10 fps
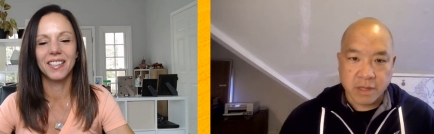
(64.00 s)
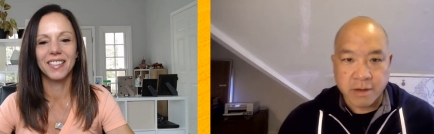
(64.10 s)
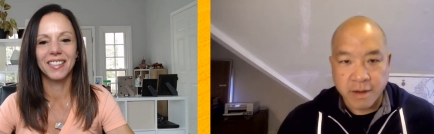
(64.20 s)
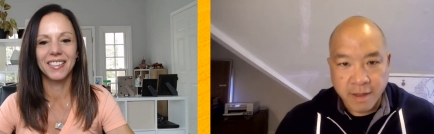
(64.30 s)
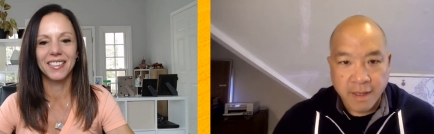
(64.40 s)

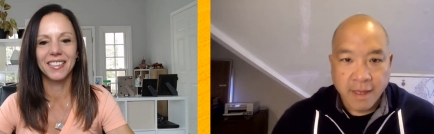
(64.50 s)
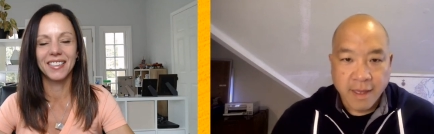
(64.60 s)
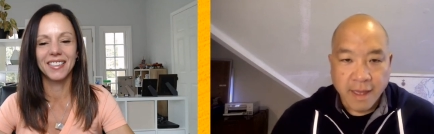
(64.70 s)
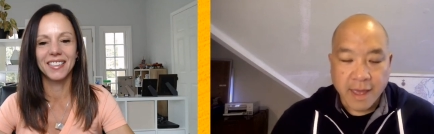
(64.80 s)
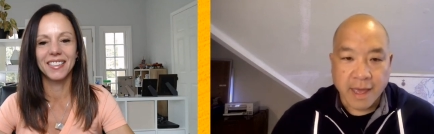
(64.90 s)
Speaker 1: Miller,
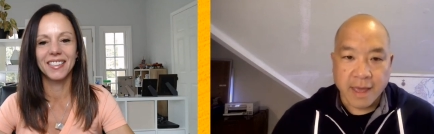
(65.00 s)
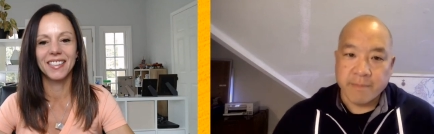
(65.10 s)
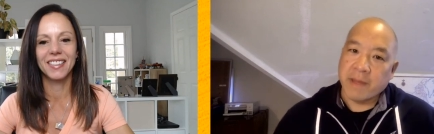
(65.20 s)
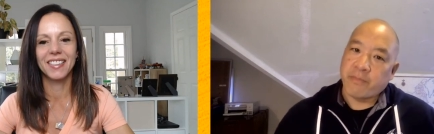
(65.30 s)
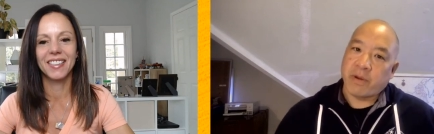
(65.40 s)

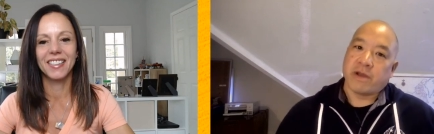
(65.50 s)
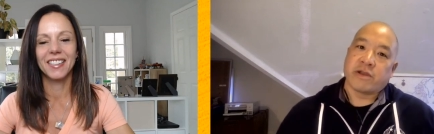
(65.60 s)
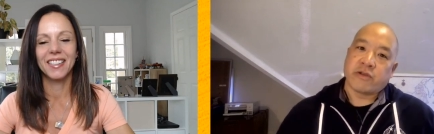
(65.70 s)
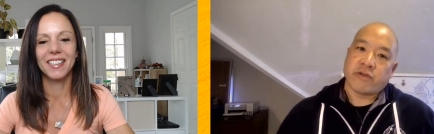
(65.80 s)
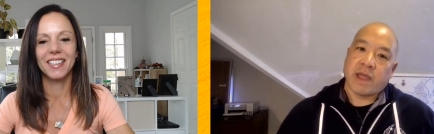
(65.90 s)
and my
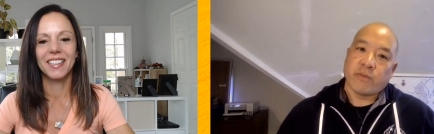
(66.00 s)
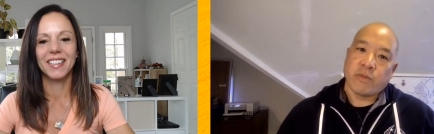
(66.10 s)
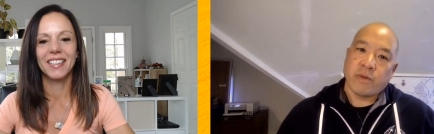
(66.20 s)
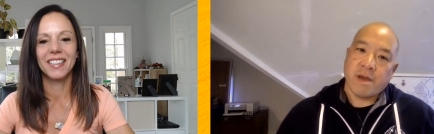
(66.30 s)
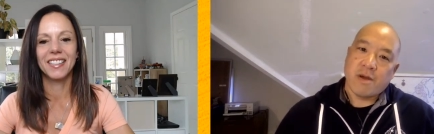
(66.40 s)
partner in
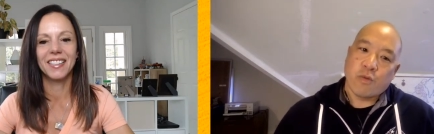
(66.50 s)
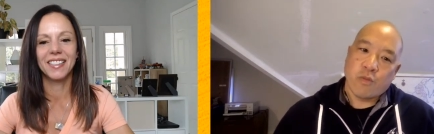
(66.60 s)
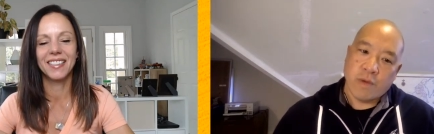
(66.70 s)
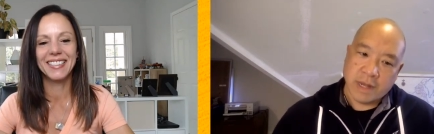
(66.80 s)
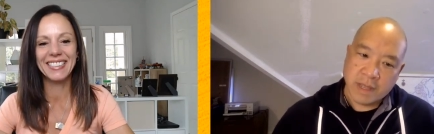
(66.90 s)
crime,
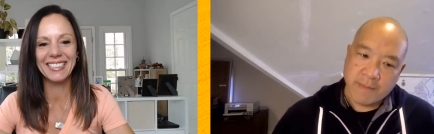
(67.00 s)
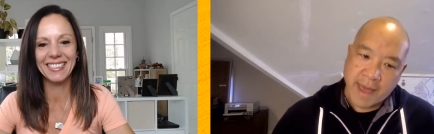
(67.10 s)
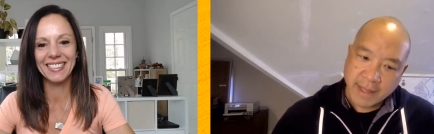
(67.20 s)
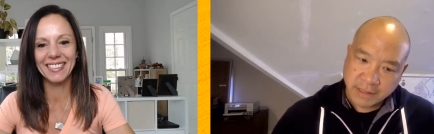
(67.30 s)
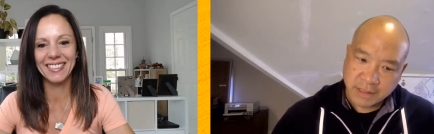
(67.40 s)
Wendy
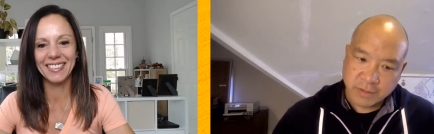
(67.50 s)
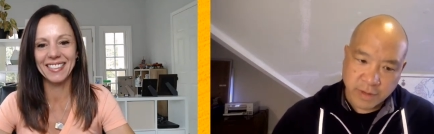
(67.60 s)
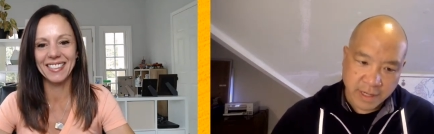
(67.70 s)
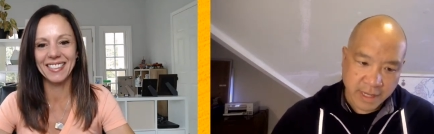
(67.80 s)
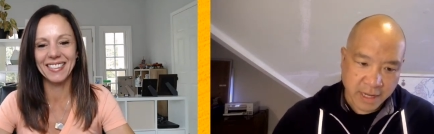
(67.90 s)
Batts.
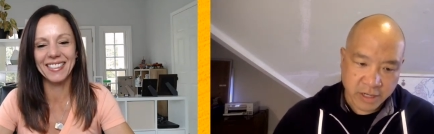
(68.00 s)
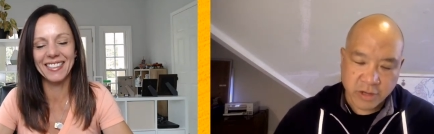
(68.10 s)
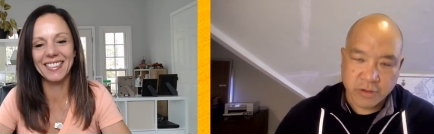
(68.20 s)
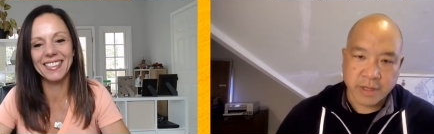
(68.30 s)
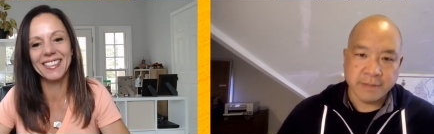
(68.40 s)
Wendy, how you
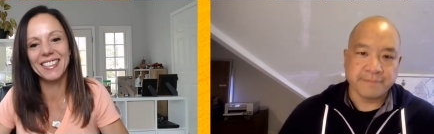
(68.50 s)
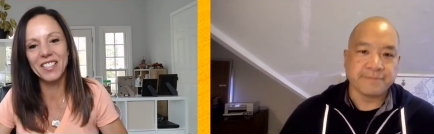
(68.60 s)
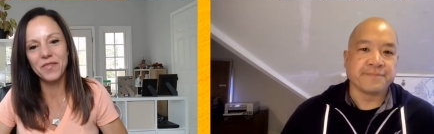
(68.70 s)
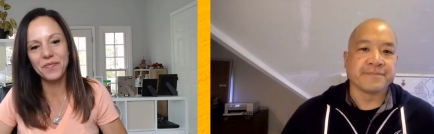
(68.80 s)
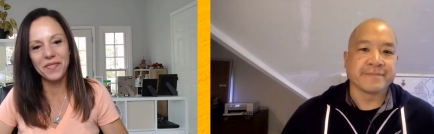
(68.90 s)
doing?
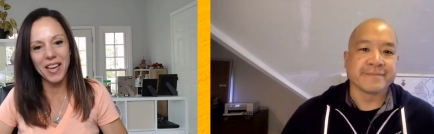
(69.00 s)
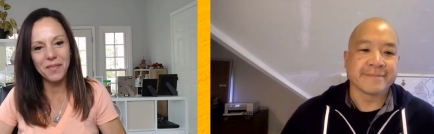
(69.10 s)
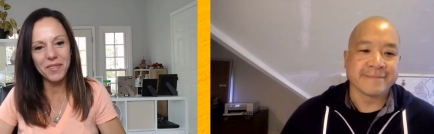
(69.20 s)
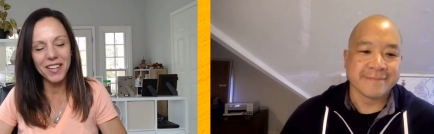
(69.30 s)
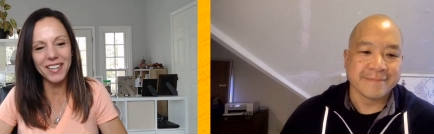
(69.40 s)

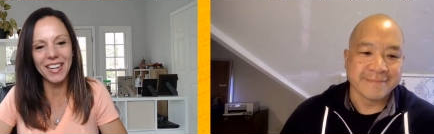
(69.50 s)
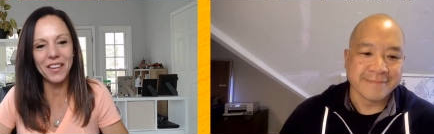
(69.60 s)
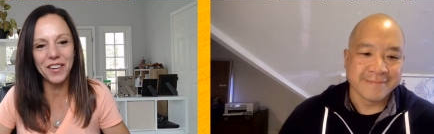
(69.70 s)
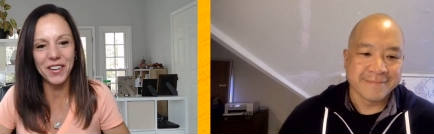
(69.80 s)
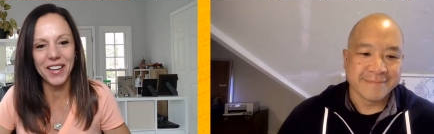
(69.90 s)
Speaker 2: I'm good. How
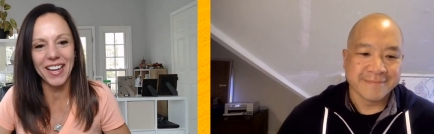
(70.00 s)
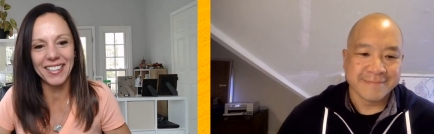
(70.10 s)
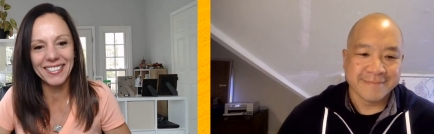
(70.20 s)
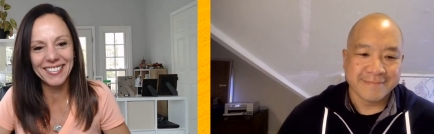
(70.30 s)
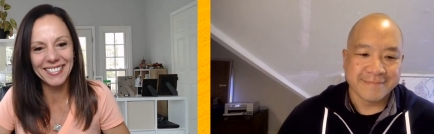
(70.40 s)
are you,
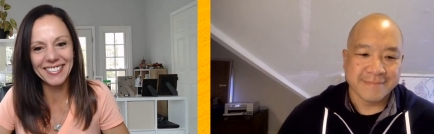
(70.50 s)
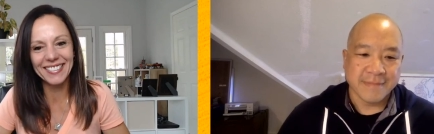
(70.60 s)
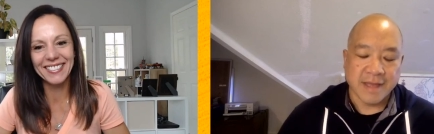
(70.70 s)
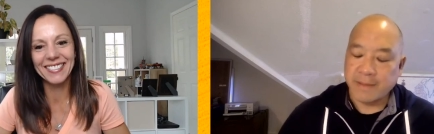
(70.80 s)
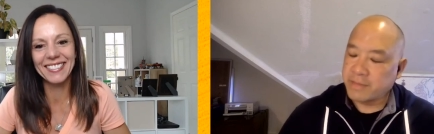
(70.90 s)
Ken?
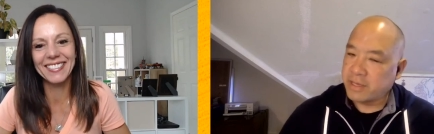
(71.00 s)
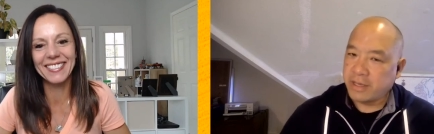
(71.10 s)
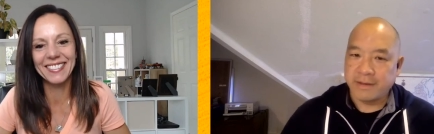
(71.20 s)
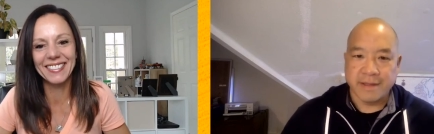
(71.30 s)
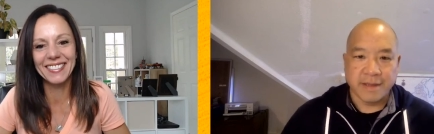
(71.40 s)
Speaker 1: I'm
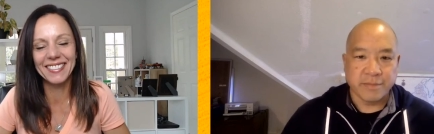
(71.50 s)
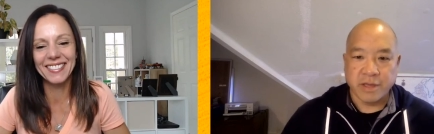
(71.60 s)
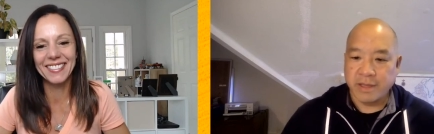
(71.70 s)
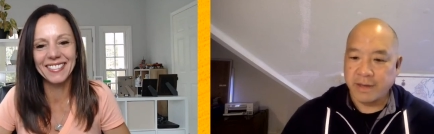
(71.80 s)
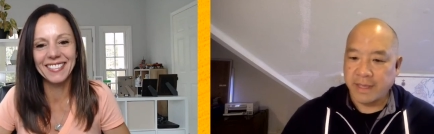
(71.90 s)
good. I'm
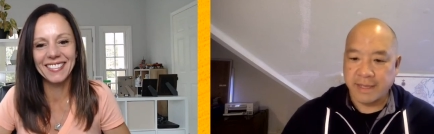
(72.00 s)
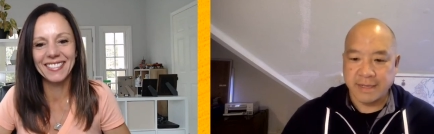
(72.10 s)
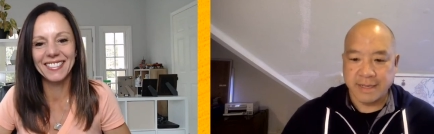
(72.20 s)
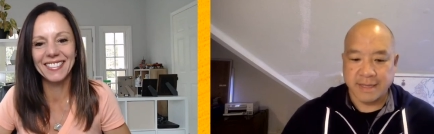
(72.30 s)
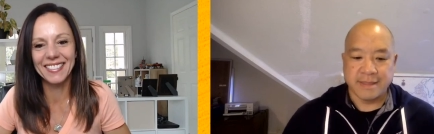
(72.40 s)
good.
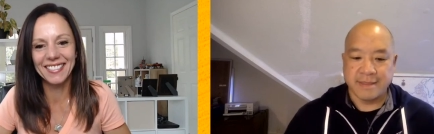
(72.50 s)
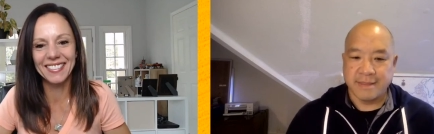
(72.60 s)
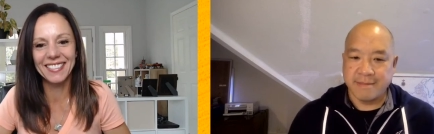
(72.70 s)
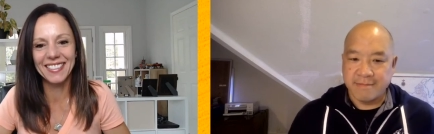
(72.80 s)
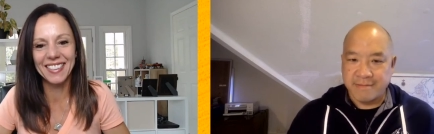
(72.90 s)
And uh,
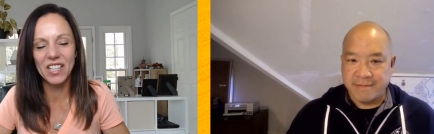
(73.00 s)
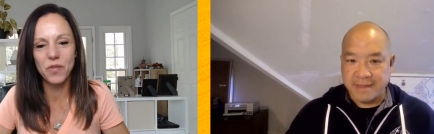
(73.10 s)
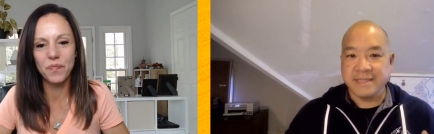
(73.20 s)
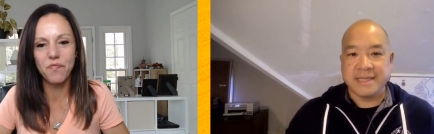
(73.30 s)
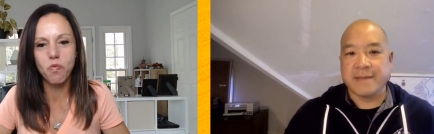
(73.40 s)

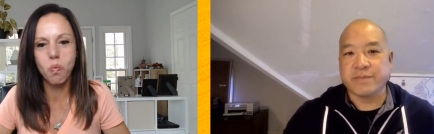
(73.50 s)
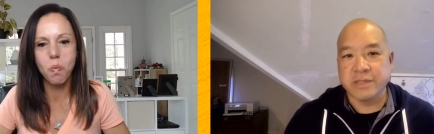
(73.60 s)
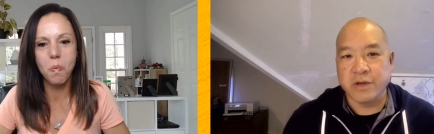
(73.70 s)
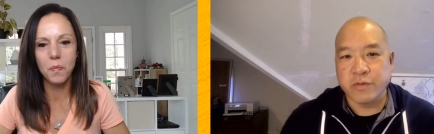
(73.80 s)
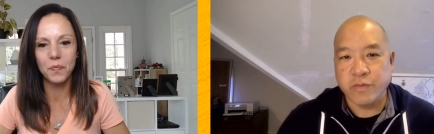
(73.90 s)
this
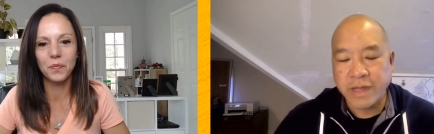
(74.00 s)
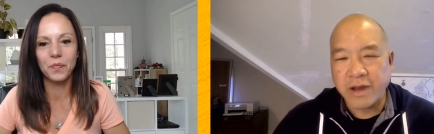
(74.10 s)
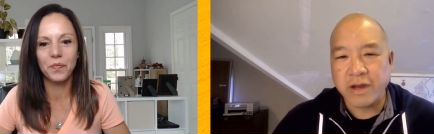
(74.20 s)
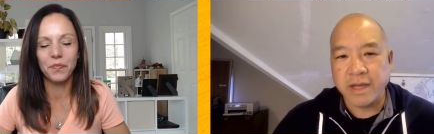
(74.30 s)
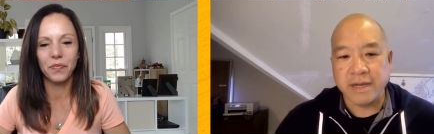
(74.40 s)
episode, we
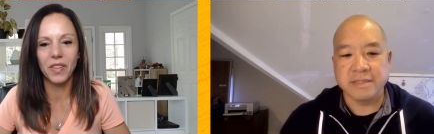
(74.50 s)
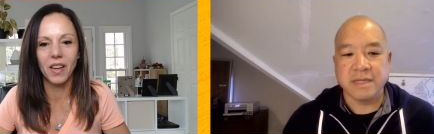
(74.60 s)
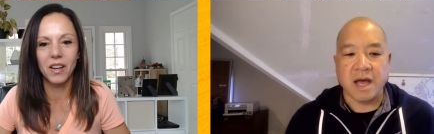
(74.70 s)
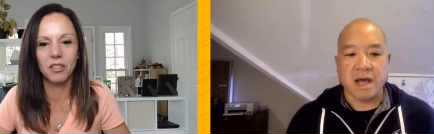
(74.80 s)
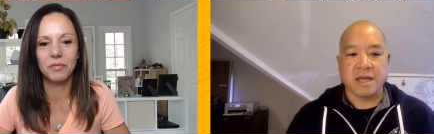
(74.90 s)
are going to
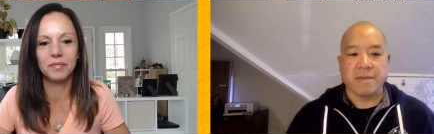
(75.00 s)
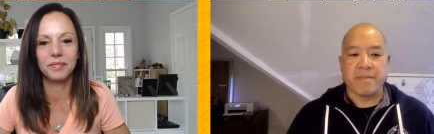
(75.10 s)
talk